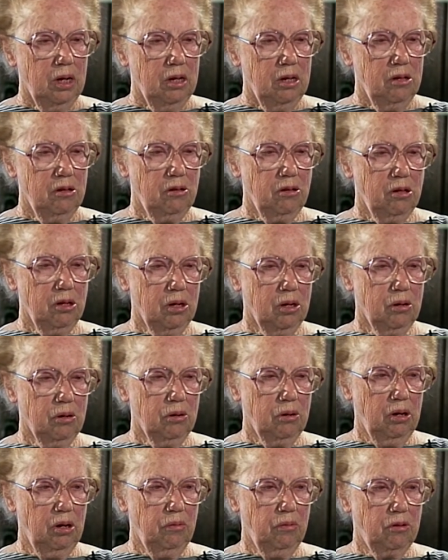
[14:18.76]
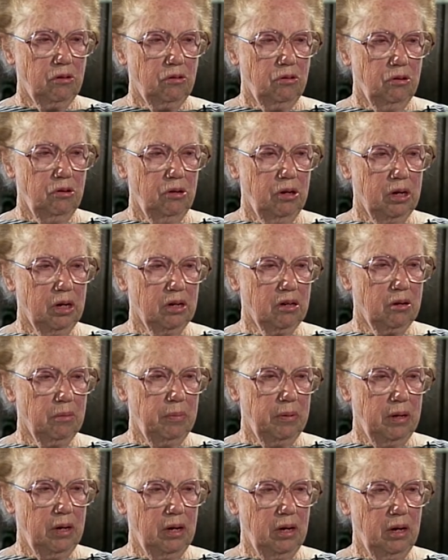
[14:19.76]
So it turned out to
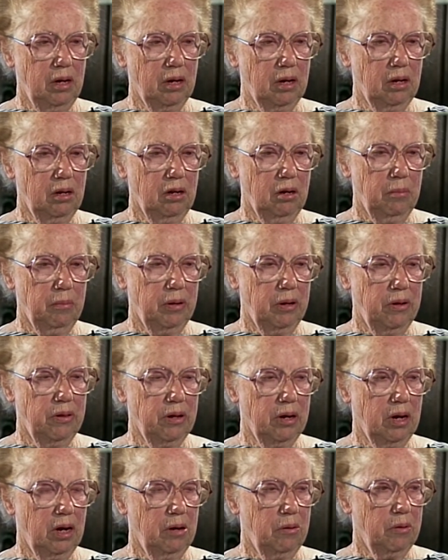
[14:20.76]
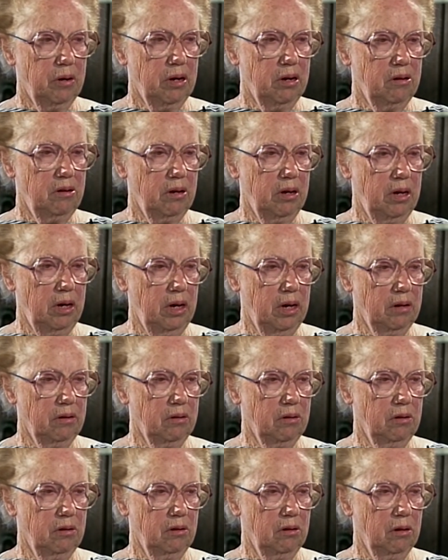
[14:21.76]
be a little more than I wanted to
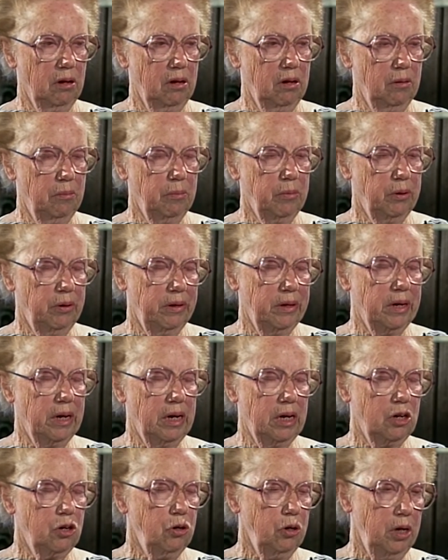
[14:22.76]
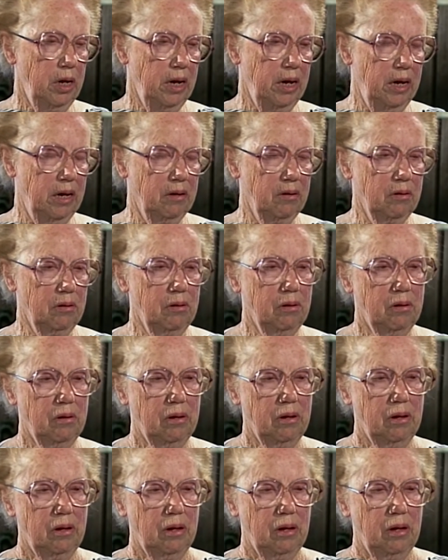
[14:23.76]
handle and more than I could handle.
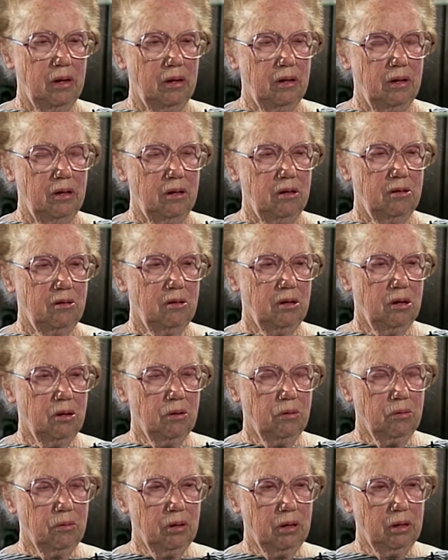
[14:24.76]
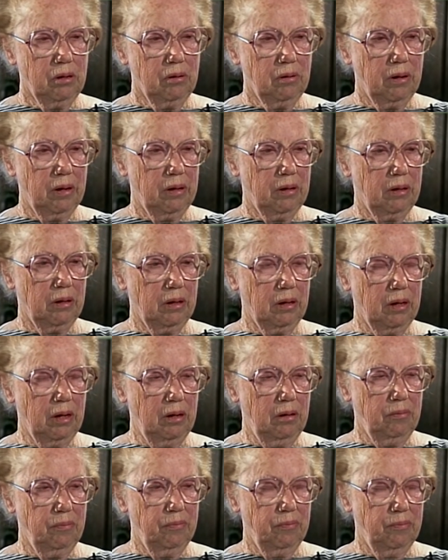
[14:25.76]
So
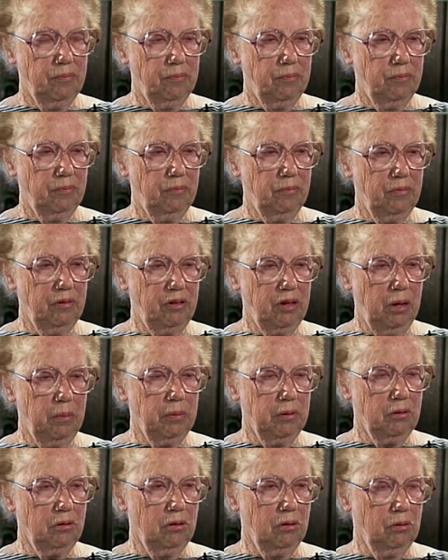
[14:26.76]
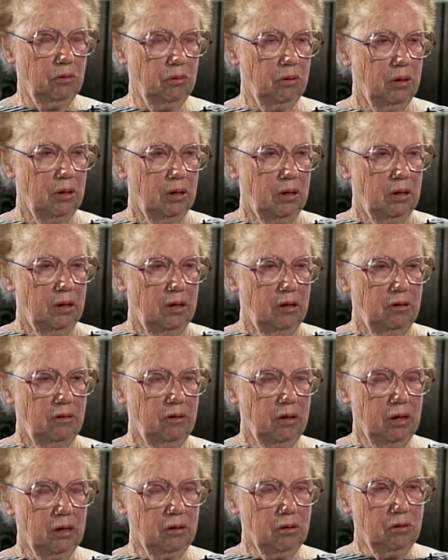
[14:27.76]
I was able to
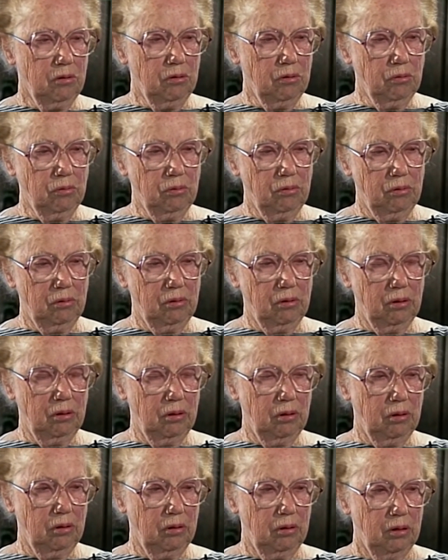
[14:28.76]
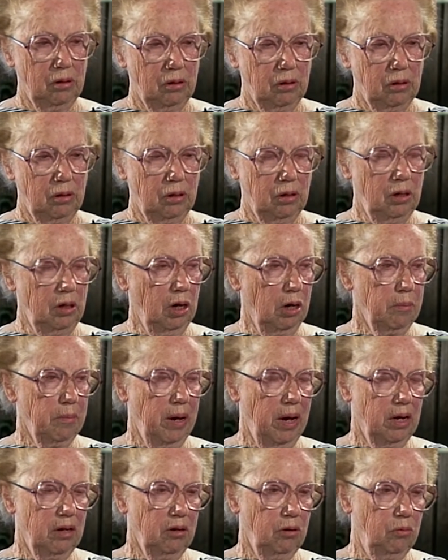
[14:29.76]
sell to a young
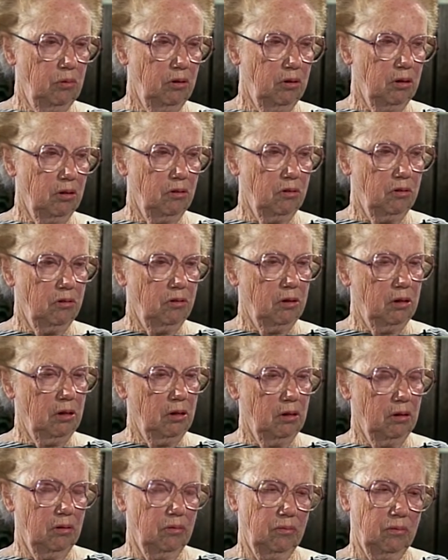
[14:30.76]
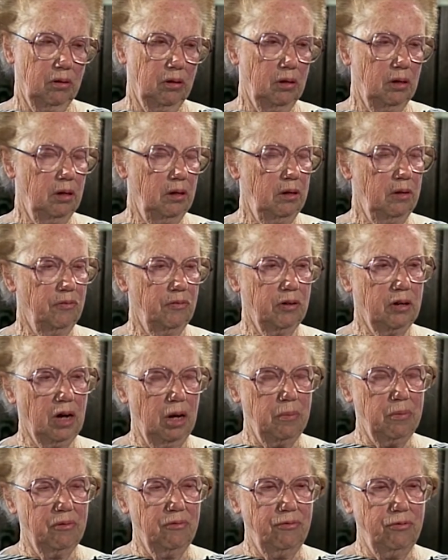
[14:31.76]
man who was interested in a different
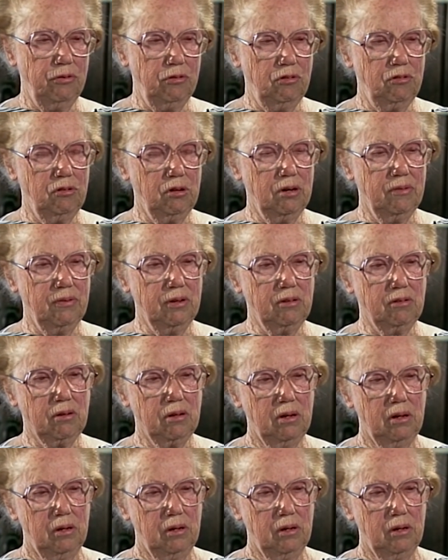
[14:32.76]
type of food service.